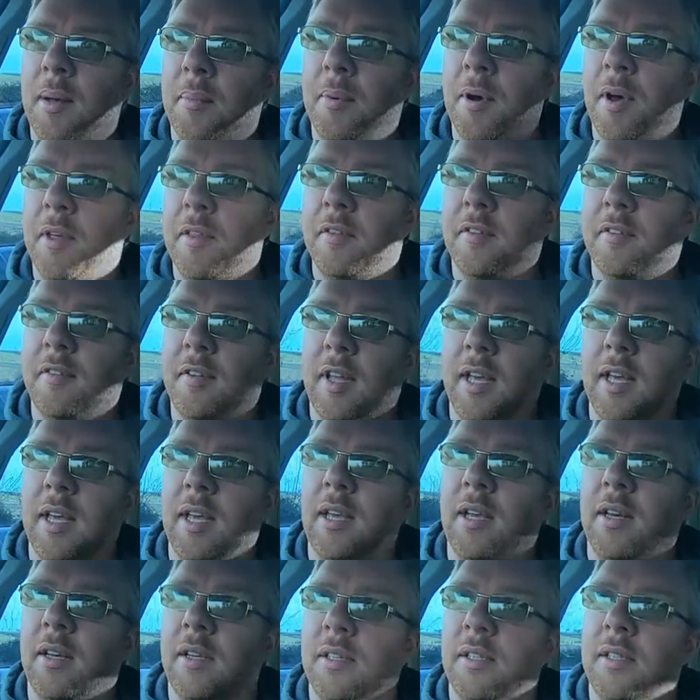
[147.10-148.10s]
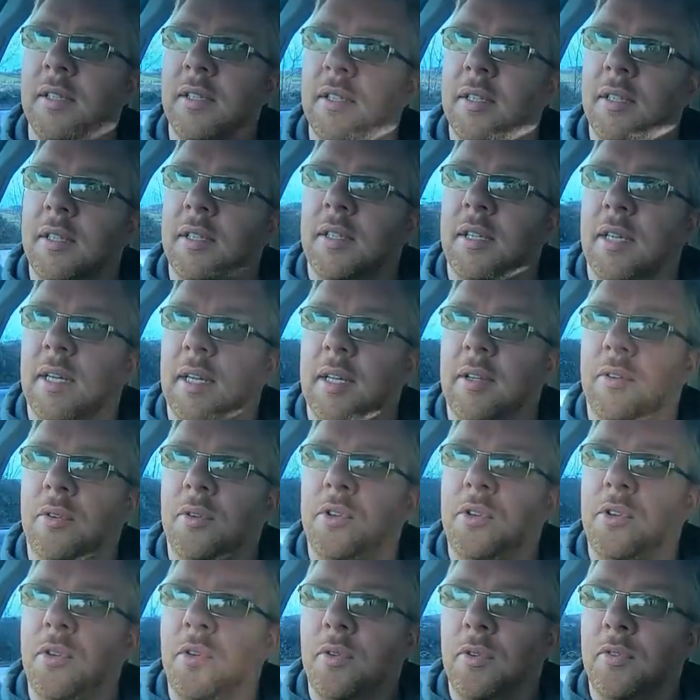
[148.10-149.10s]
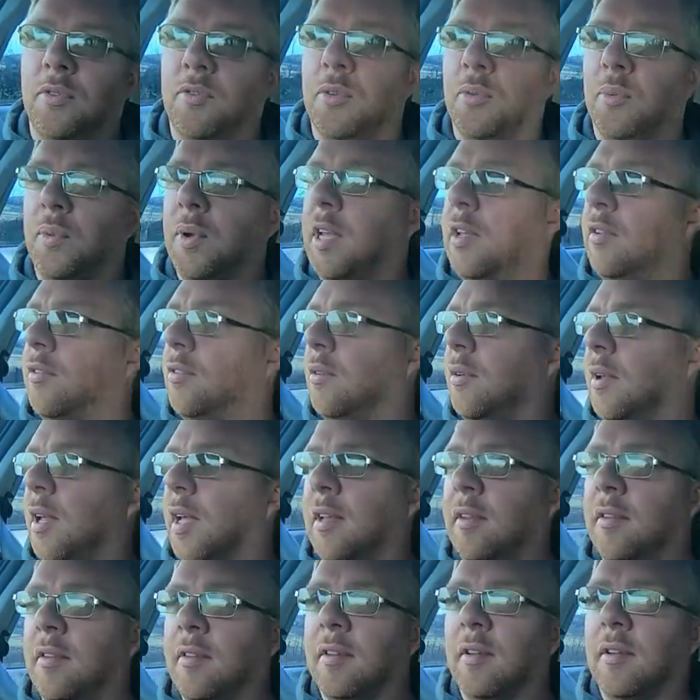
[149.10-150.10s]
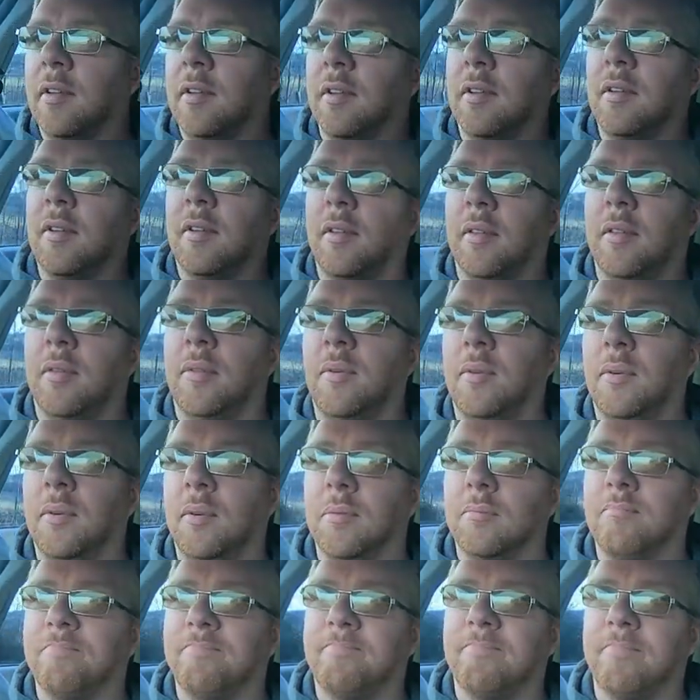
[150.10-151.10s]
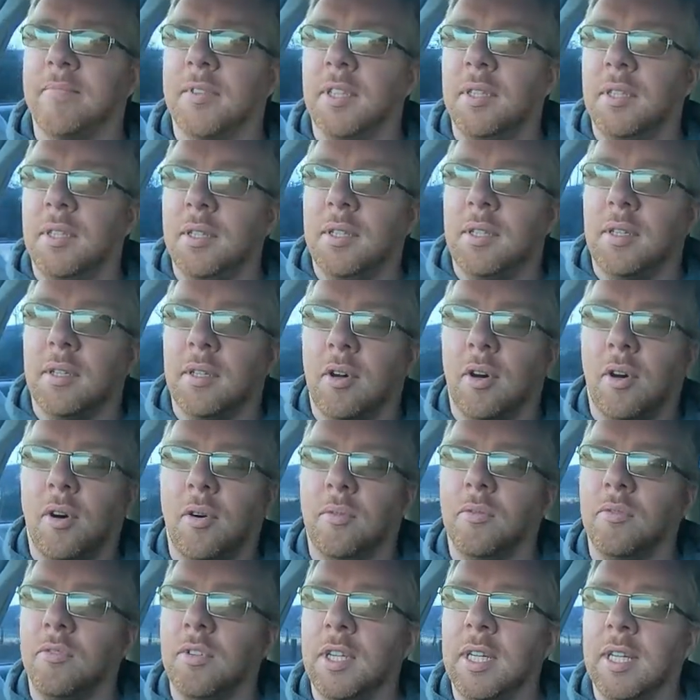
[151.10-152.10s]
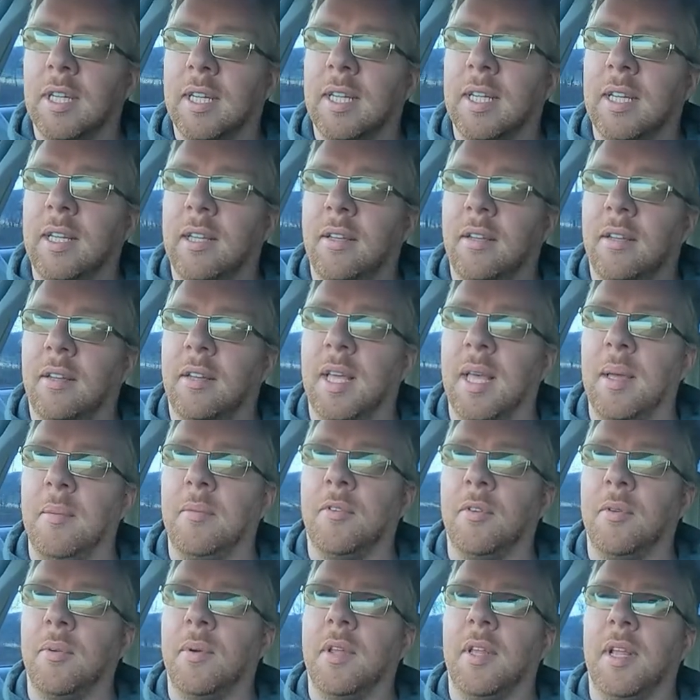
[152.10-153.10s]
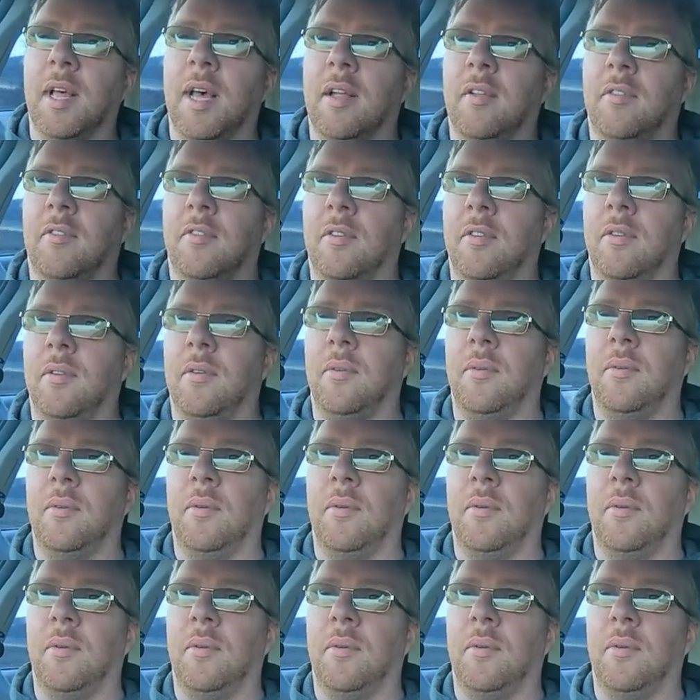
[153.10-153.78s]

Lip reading: by the sea and not used for weeks on end, and thought, can't really keep doing that to